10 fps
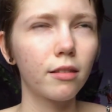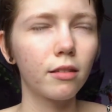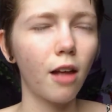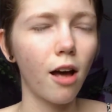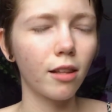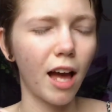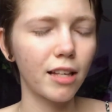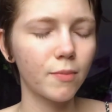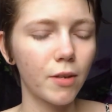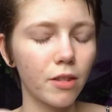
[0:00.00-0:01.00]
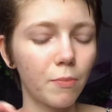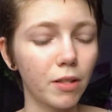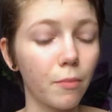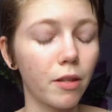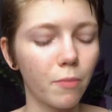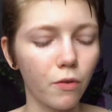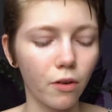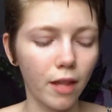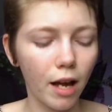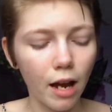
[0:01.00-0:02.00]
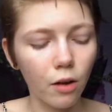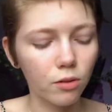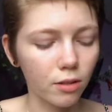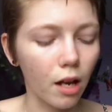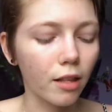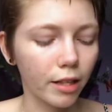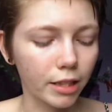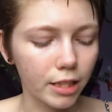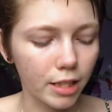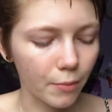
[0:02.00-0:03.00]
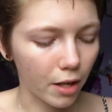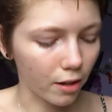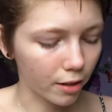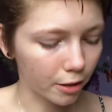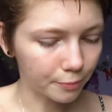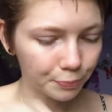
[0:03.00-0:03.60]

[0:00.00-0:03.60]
not last month, but the month before that, I also got like the same color.